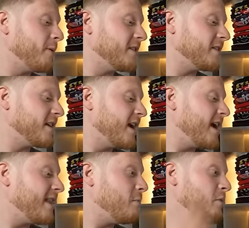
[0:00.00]
points.
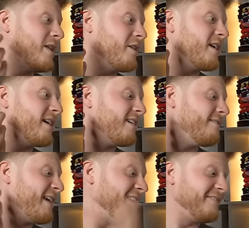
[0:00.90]
And then we look
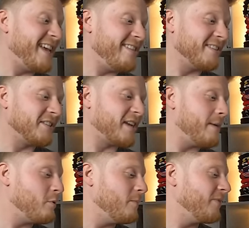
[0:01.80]
at Vale of Leithen's
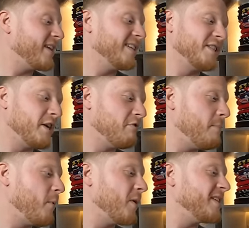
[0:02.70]
table, 0
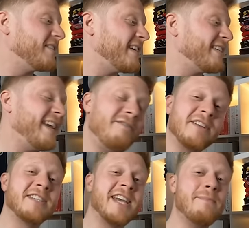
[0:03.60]
points. There's
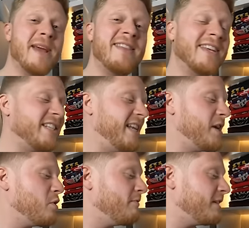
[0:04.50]
even a team in this
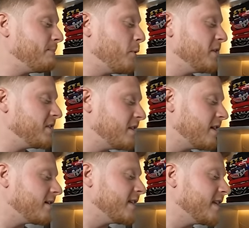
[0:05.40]
league who have had points
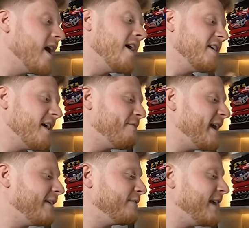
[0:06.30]
deducted, yet
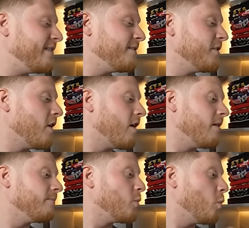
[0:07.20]
Vale of Leithen
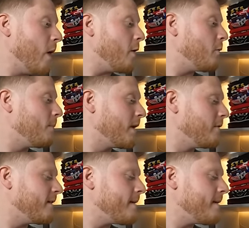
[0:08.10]
are well below